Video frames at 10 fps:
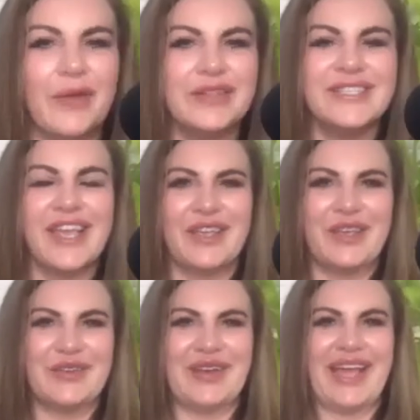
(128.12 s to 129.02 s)
will tell
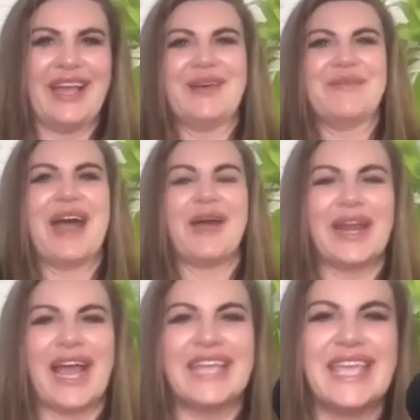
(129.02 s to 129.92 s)
you, um,
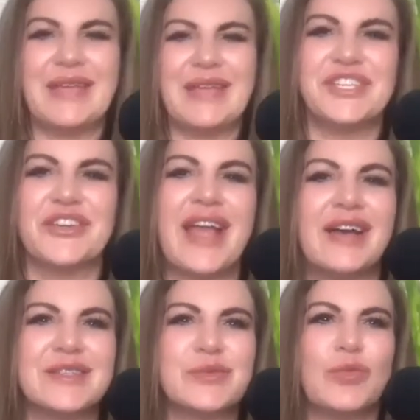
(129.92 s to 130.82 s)
when I came to your
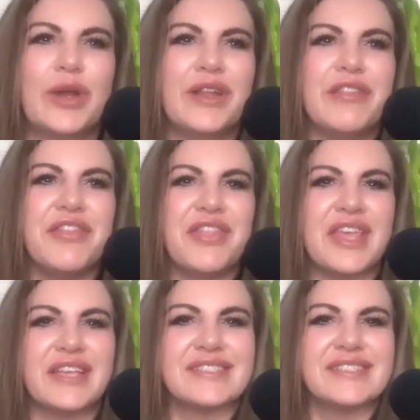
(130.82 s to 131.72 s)
house, one of the
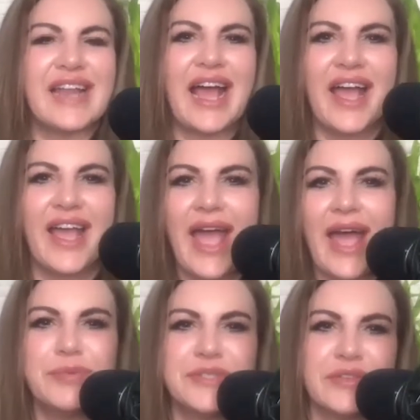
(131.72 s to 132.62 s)
things that I
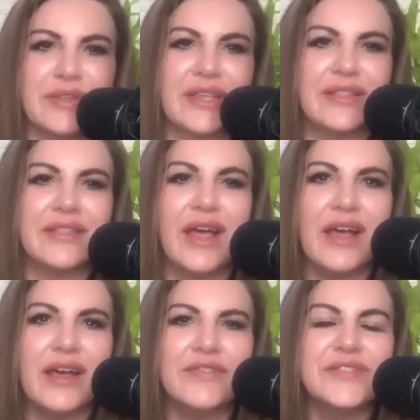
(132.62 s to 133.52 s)
absolutely
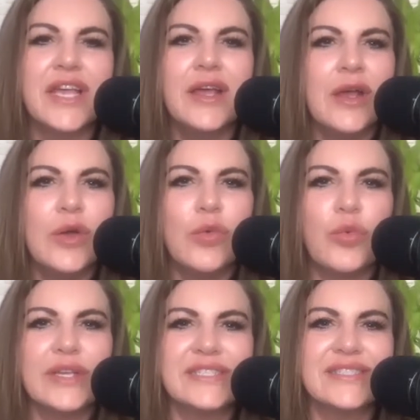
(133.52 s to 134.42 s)
loved
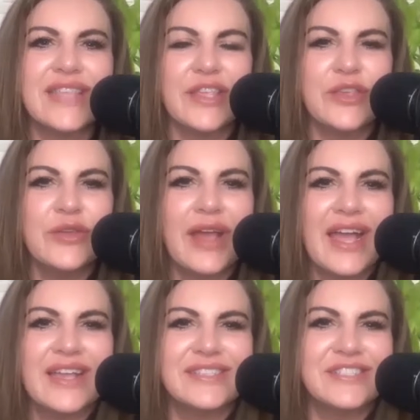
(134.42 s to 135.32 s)
was that you
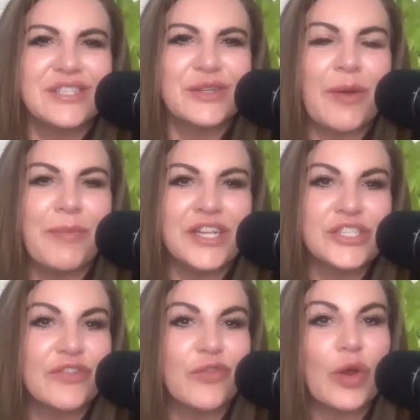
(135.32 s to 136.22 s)
guys do a
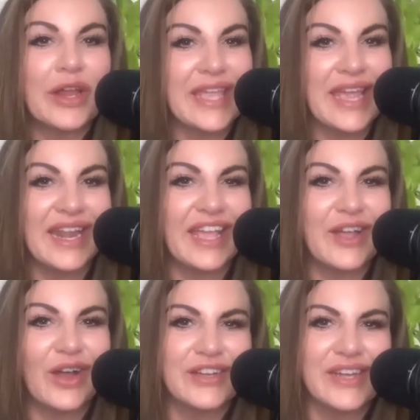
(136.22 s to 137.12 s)
bunch of organic
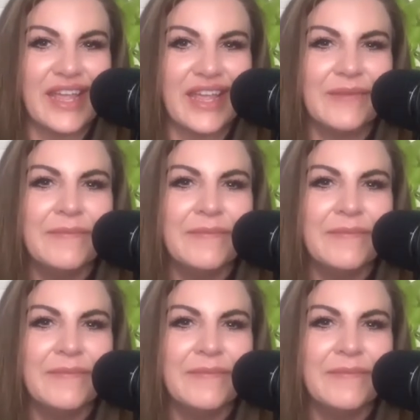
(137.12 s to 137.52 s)
gardening.